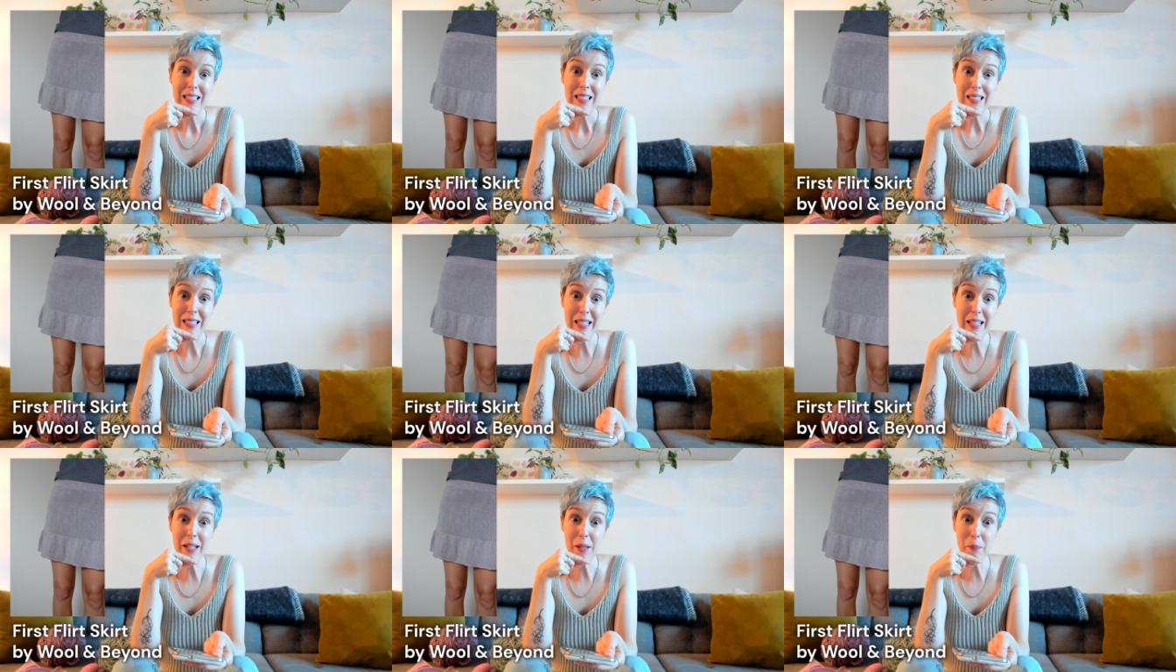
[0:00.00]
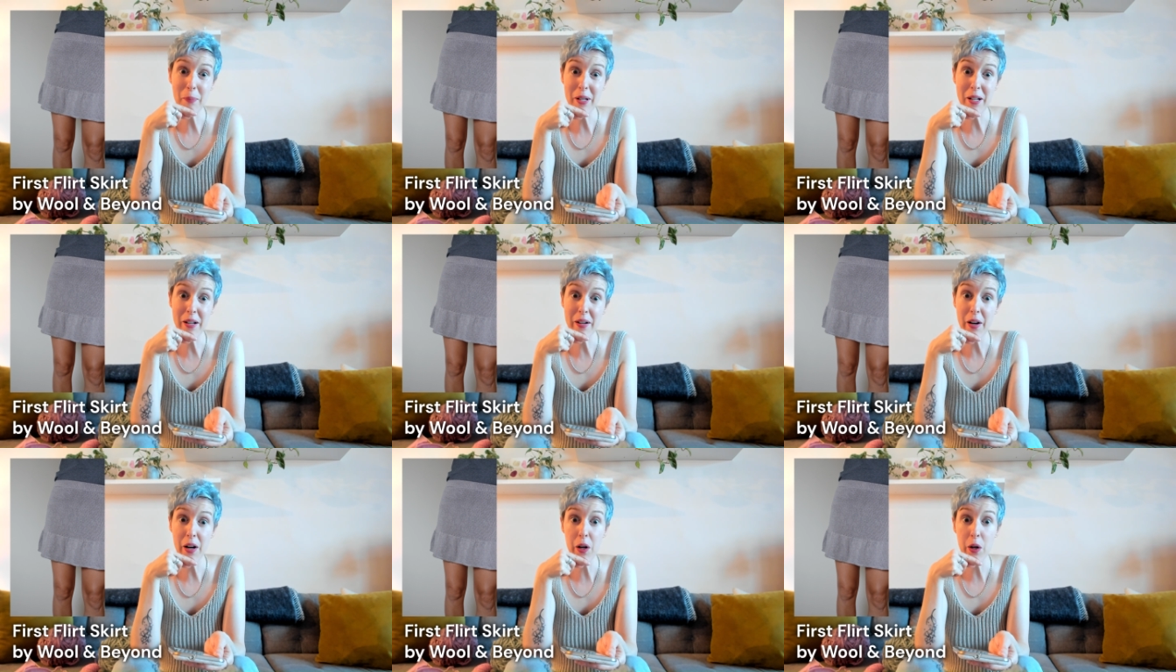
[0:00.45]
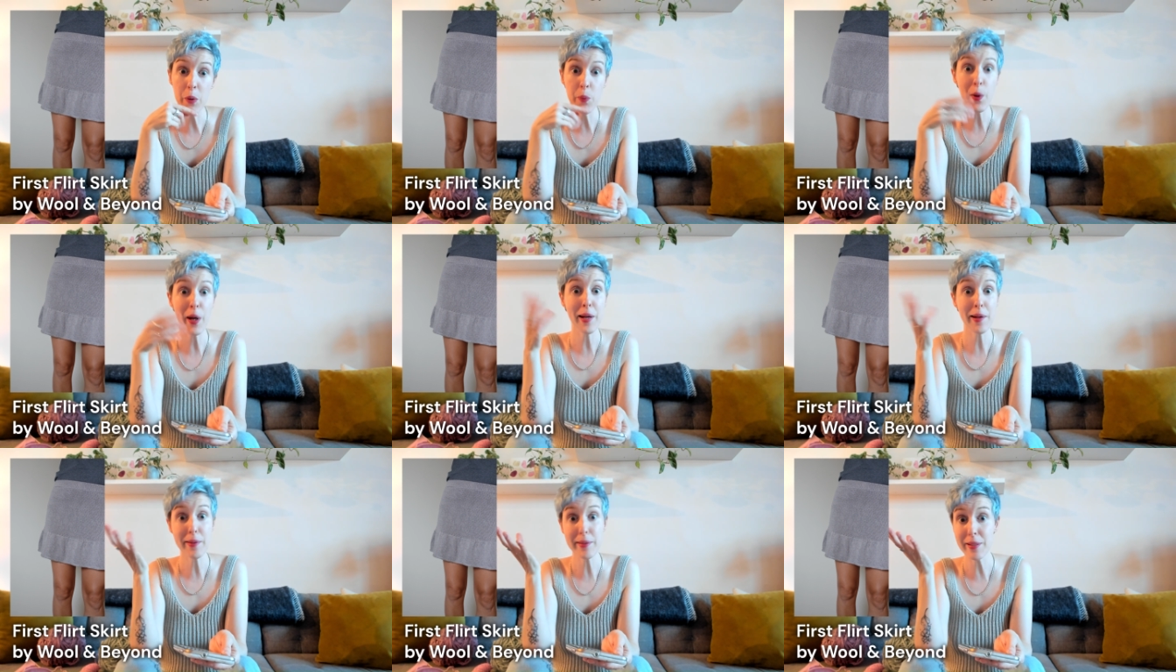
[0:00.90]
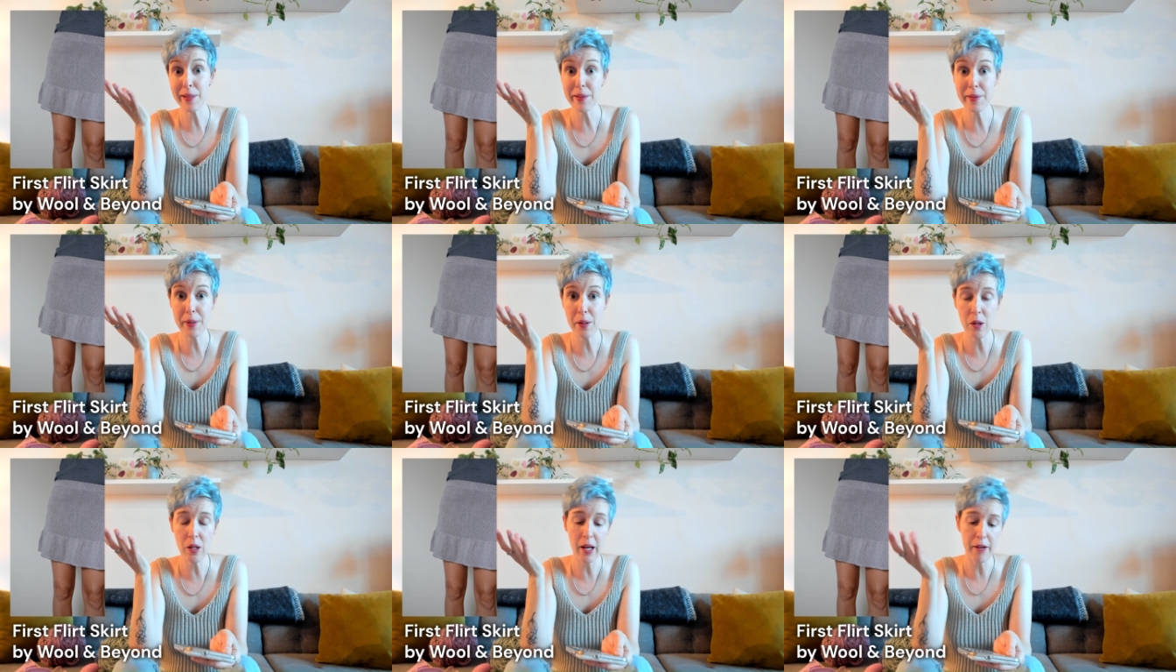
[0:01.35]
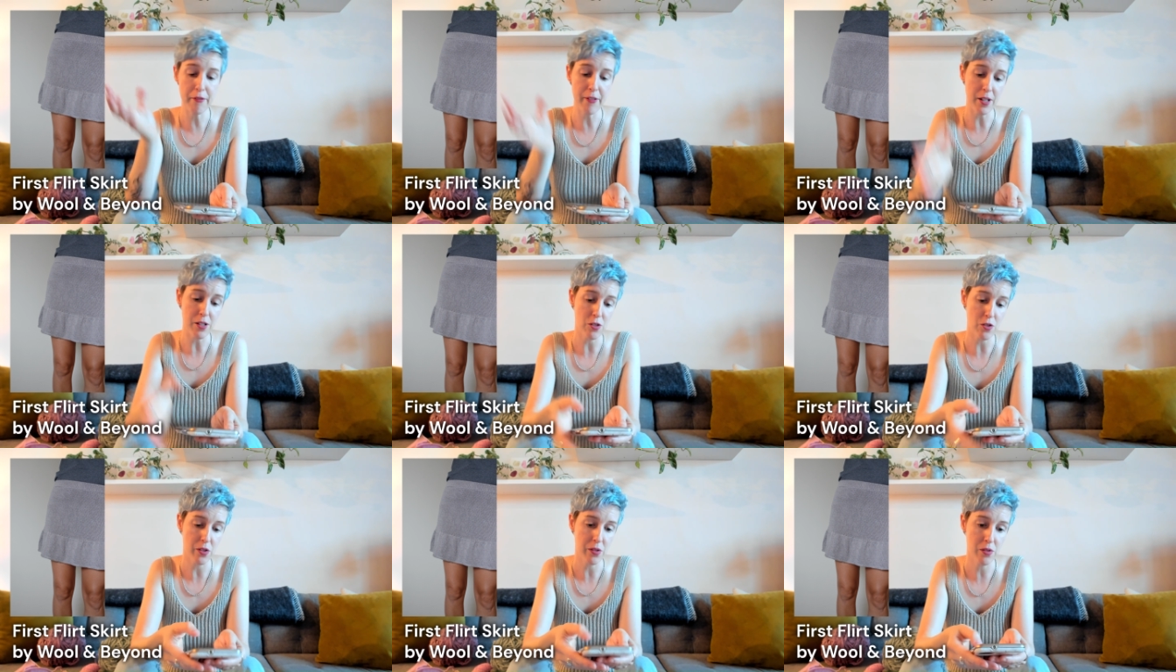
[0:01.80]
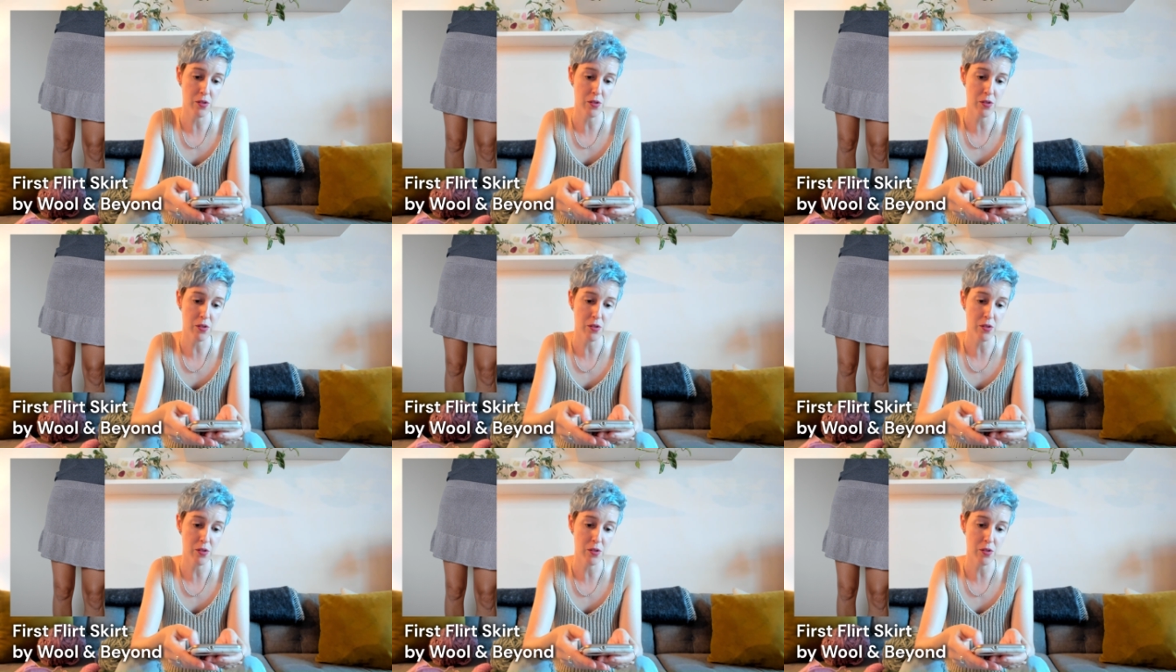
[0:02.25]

knit up in an Aran weight, it's going to go a lot faster,